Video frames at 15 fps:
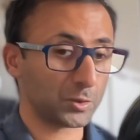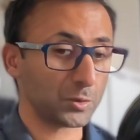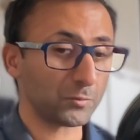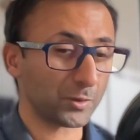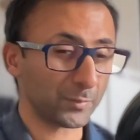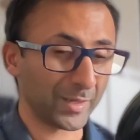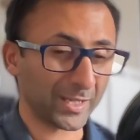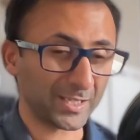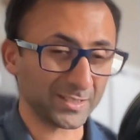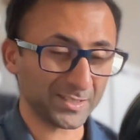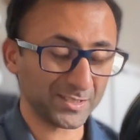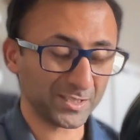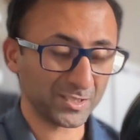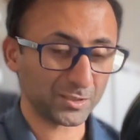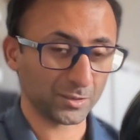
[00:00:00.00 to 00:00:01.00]
you've got to make a
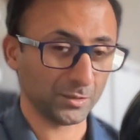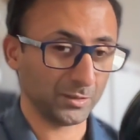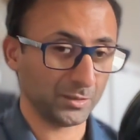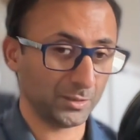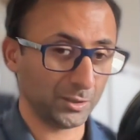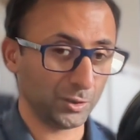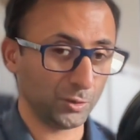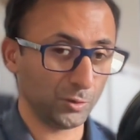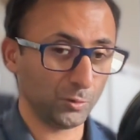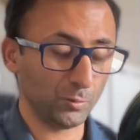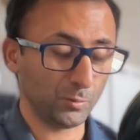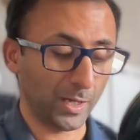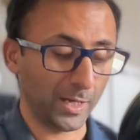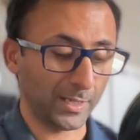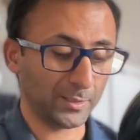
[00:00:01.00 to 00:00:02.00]
decision.
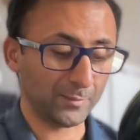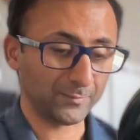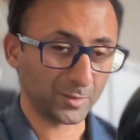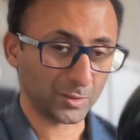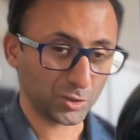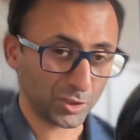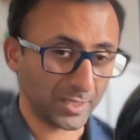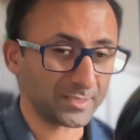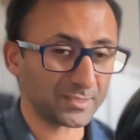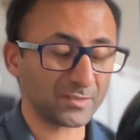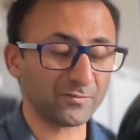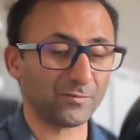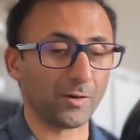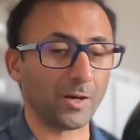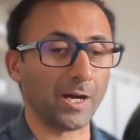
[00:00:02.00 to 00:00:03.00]
You have to
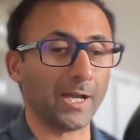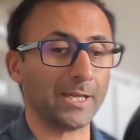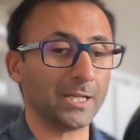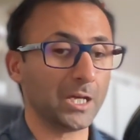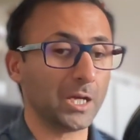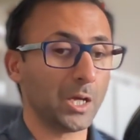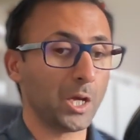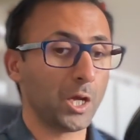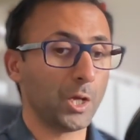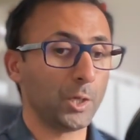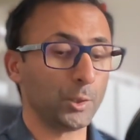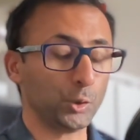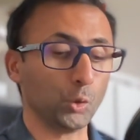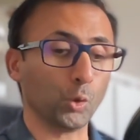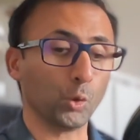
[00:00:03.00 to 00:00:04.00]
justify
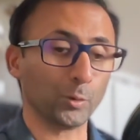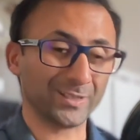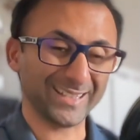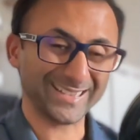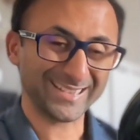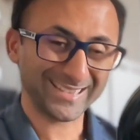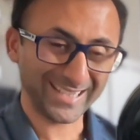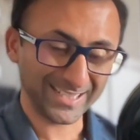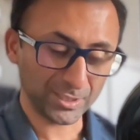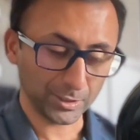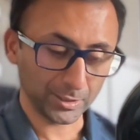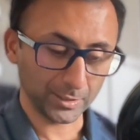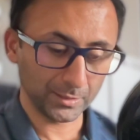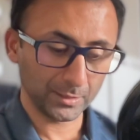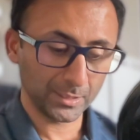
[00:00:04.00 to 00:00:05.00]
your
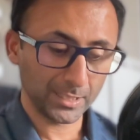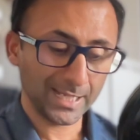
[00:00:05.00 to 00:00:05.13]
decision,